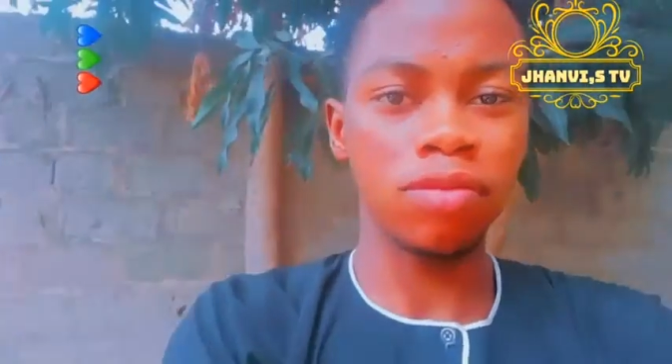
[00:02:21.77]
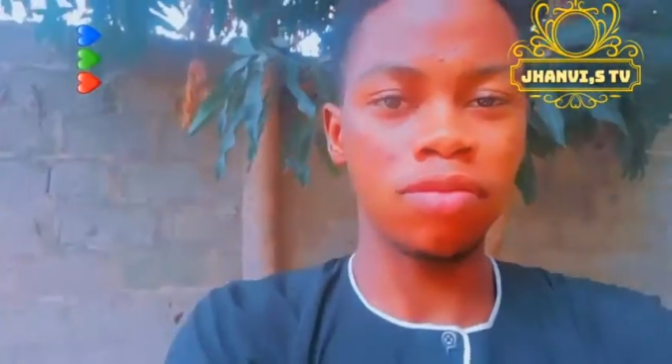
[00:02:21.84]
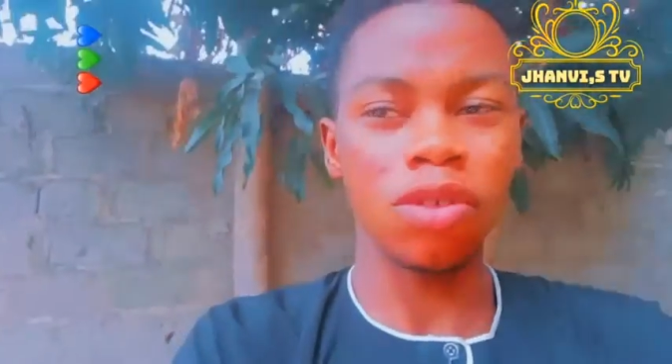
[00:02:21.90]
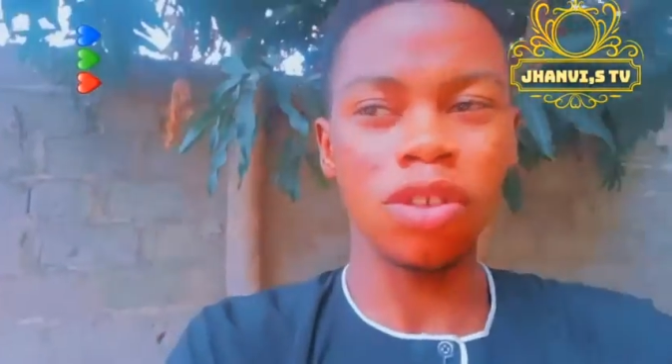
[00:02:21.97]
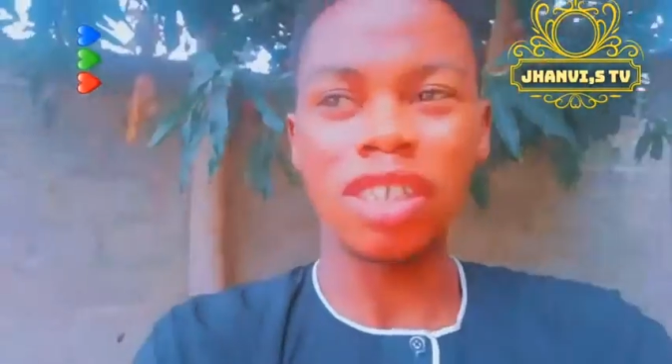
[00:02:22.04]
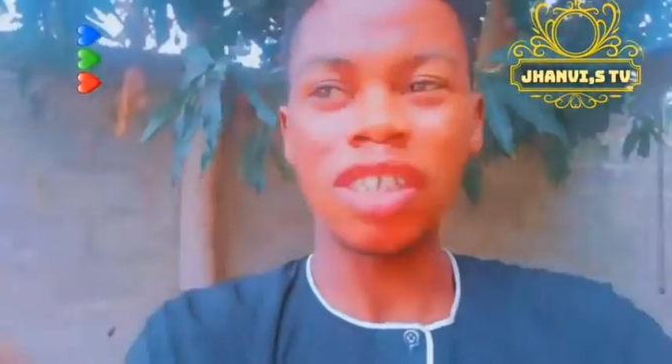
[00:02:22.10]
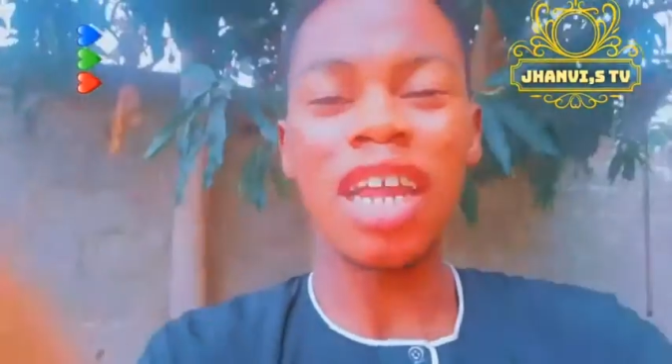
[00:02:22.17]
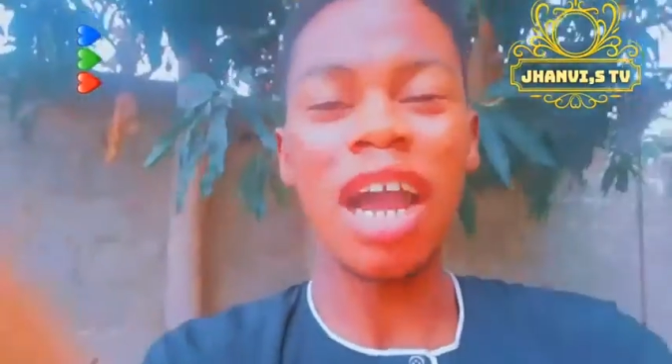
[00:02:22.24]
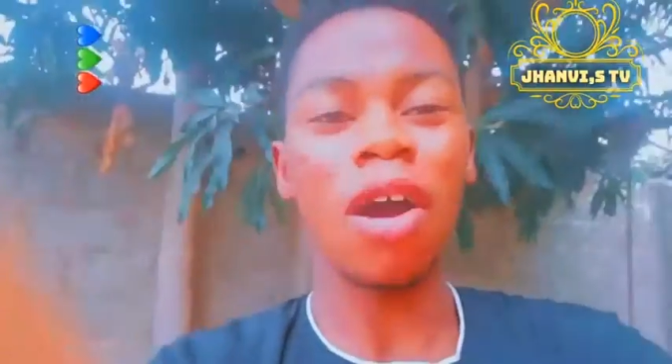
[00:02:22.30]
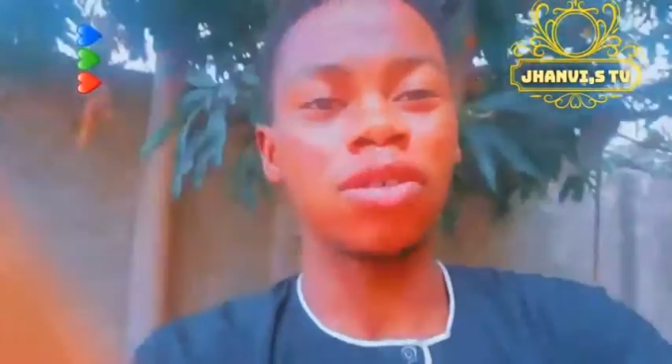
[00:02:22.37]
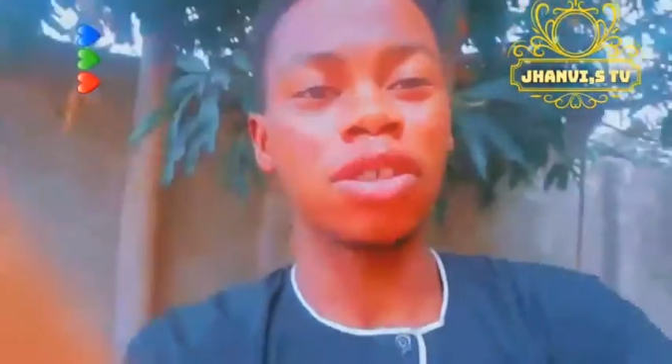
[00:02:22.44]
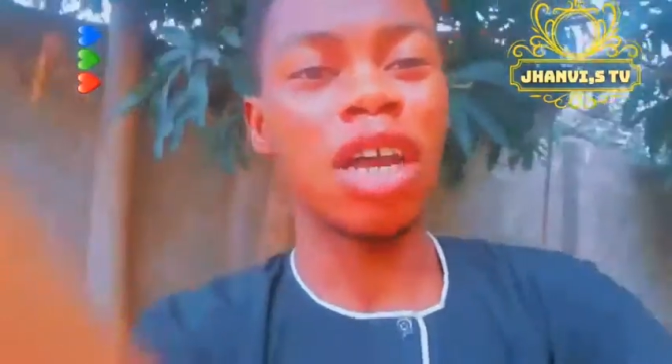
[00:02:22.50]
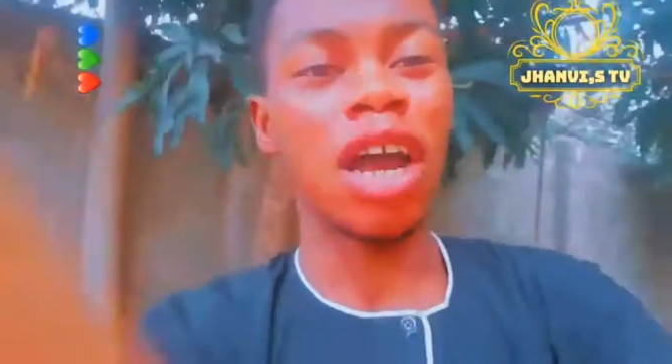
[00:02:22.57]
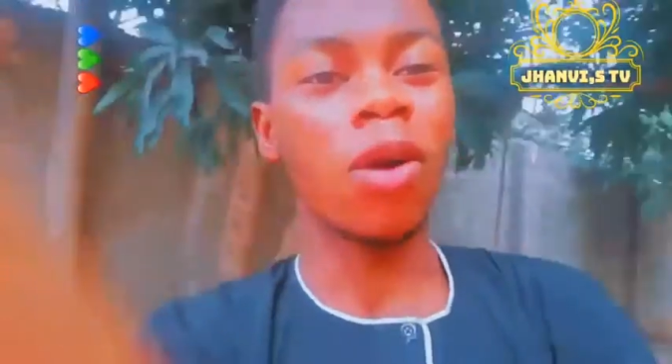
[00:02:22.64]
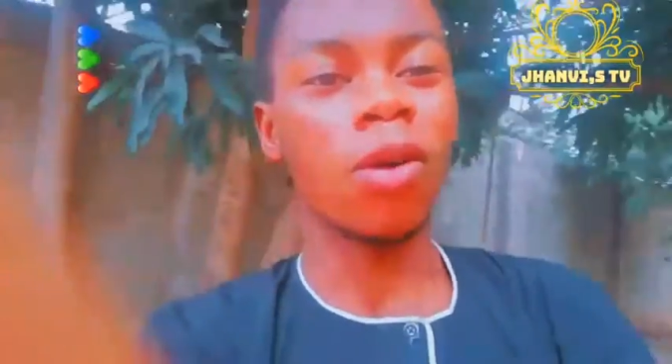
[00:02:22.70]
But anyhow,
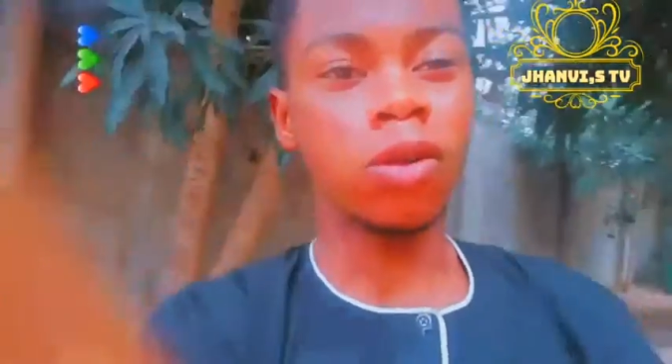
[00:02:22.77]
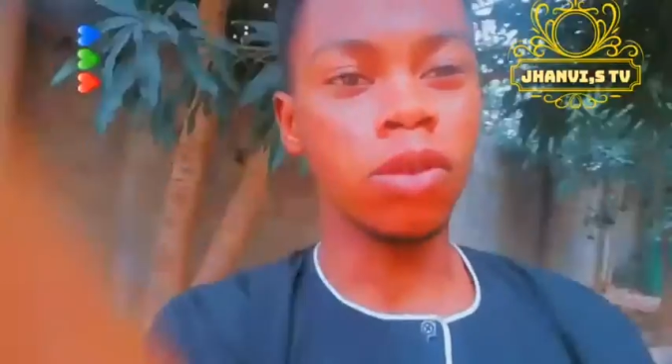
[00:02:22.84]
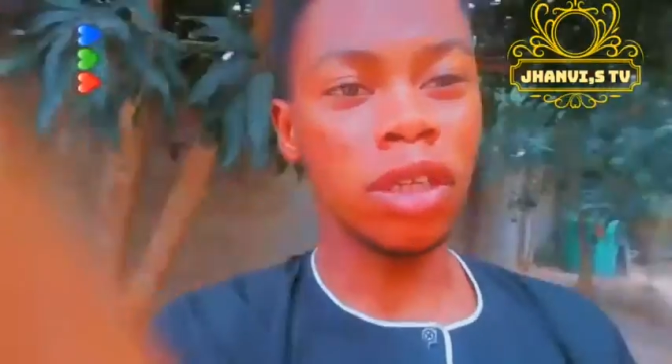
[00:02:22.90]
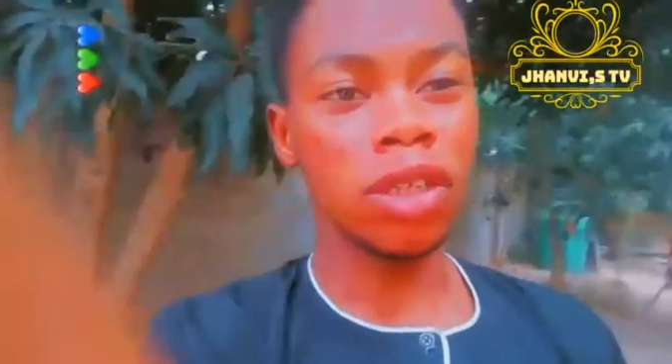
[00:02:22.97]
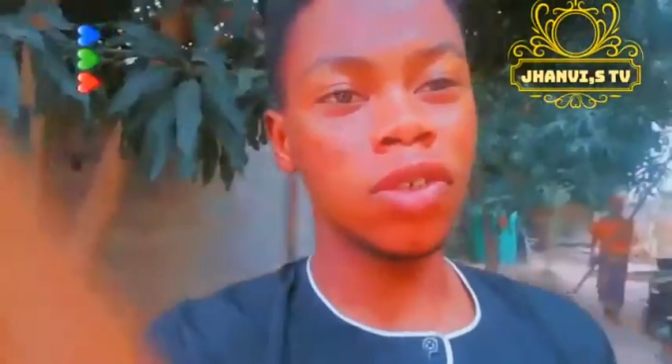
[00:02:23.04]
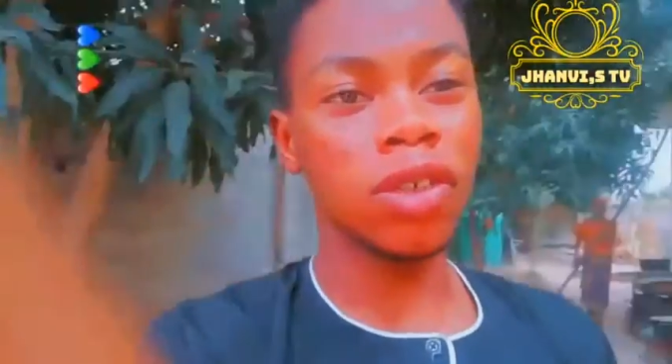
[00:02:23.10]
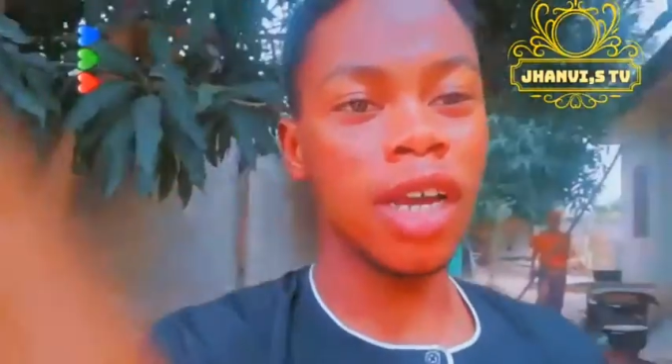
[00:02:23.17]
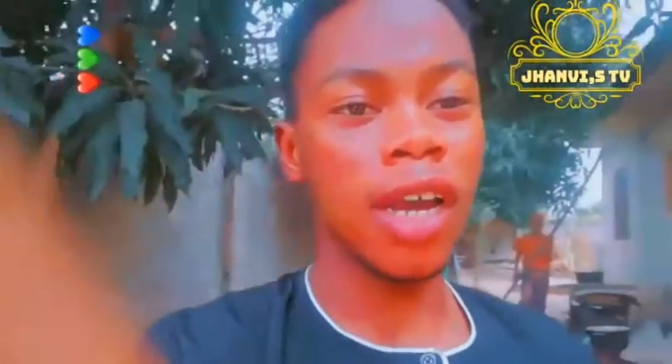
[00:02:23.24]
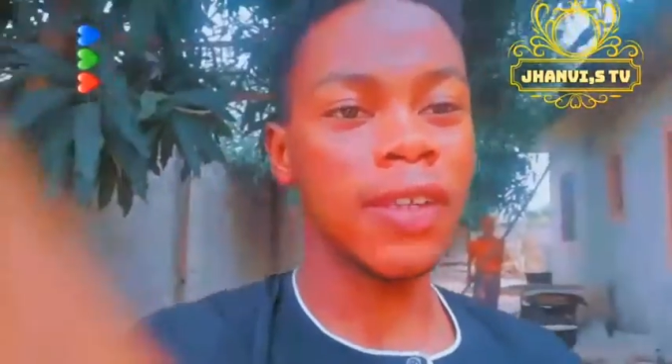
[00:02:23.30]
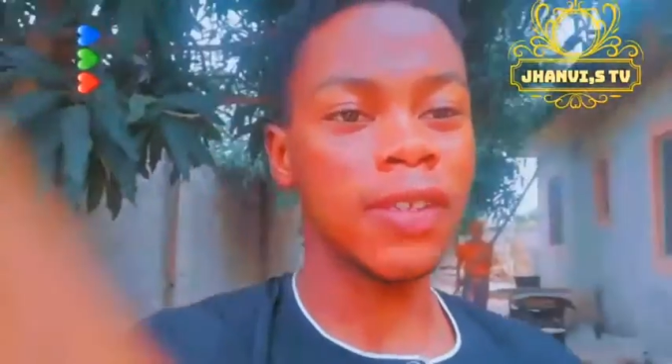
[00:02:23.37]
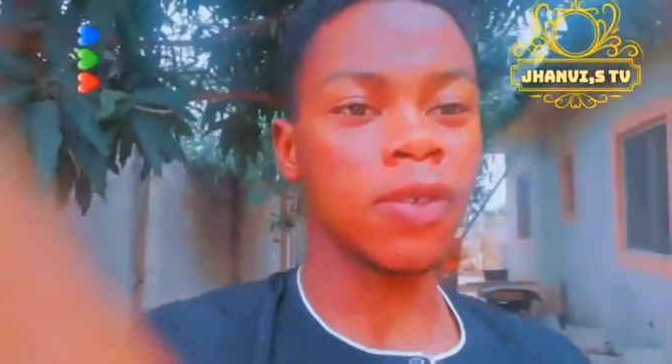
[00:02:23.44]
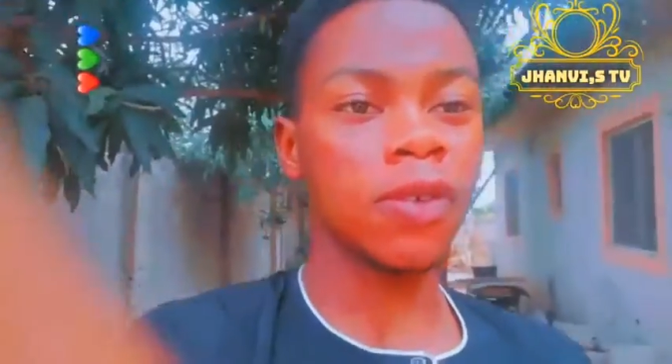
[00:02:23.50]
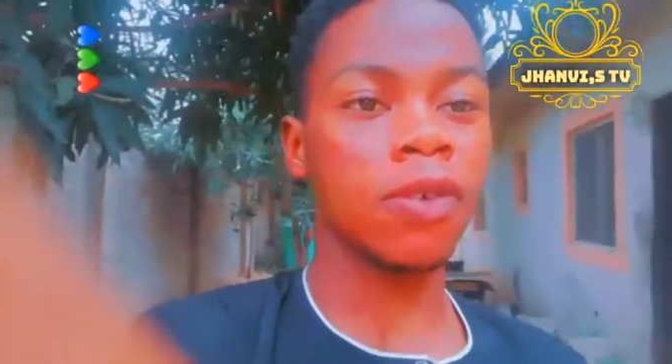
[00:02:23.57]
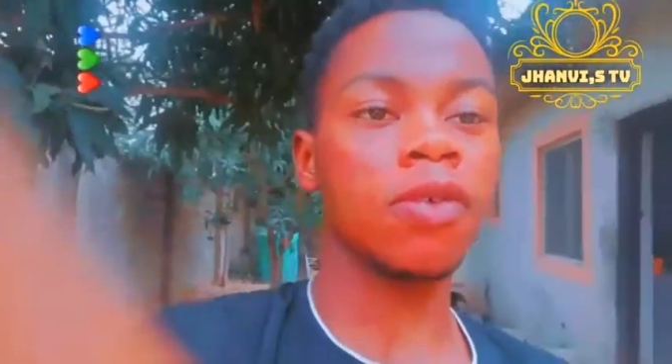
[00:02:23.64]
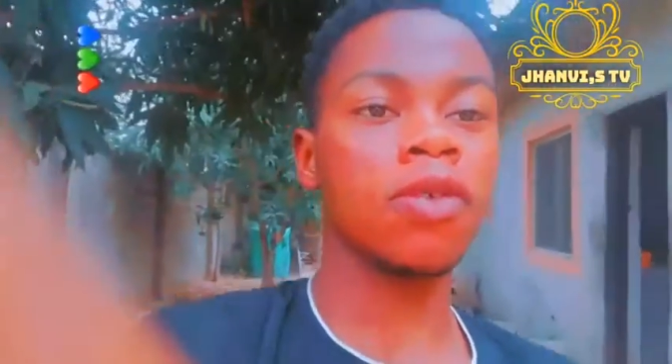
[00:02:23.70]
so I'll update you
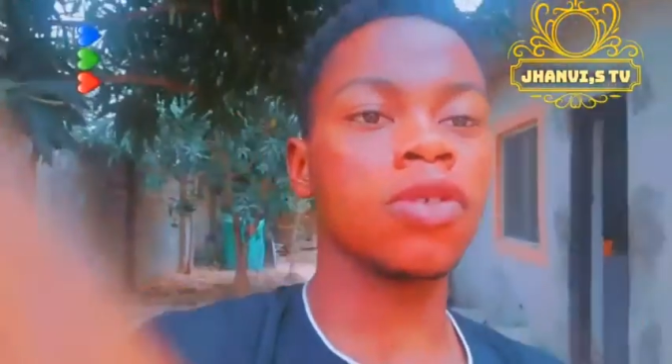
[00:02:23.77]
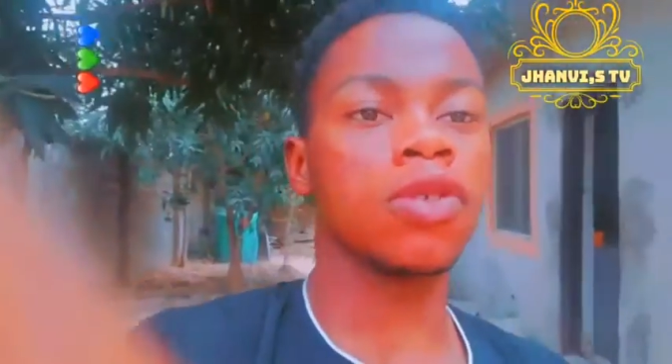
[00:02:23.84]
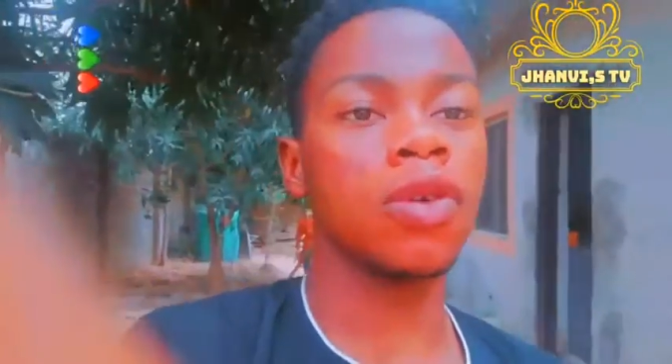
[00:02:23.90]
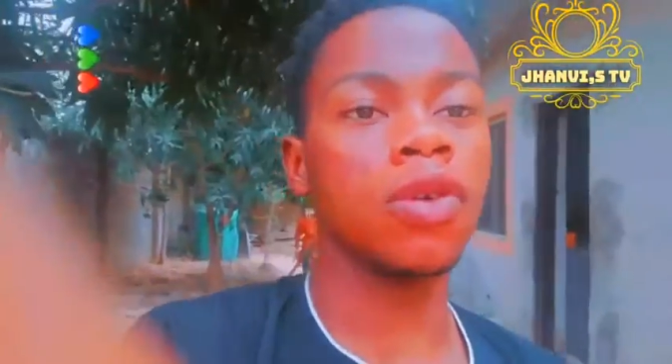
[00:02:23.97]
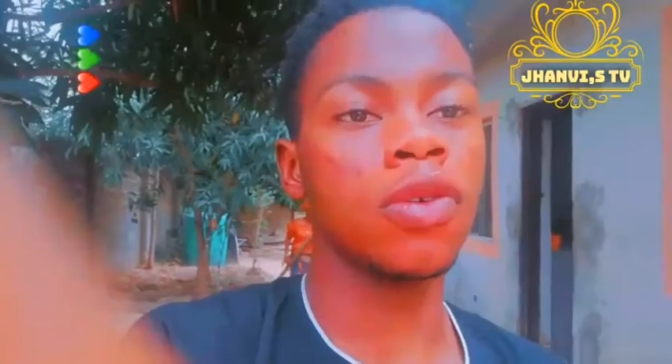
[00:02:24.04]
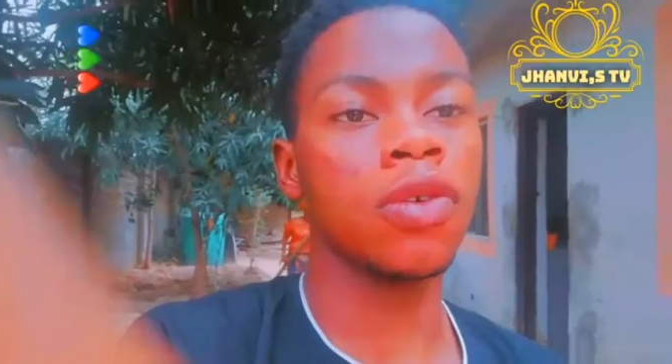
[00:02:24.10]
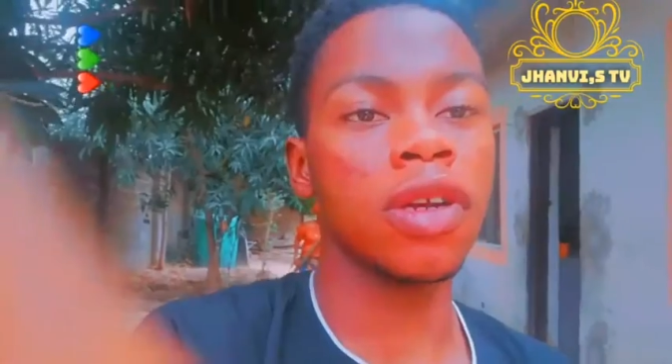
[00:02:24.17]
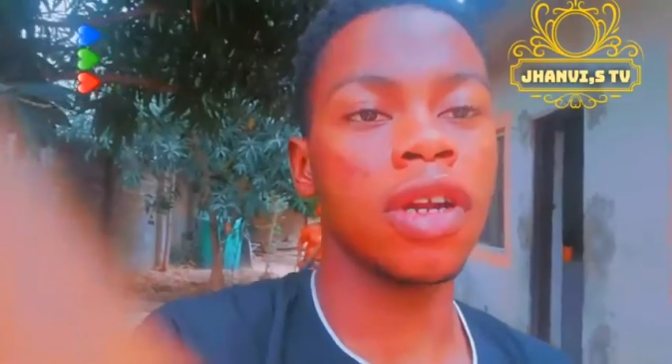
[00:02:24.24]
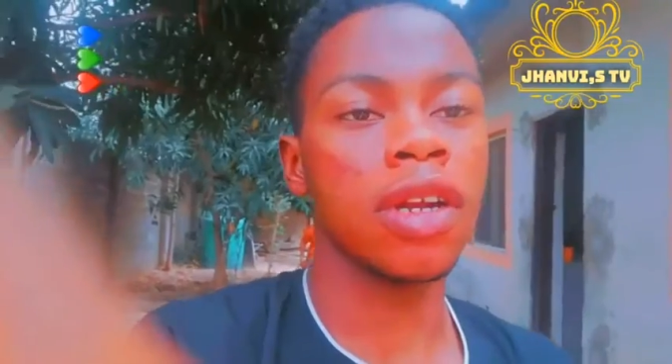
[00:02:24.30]
guys on what's going on,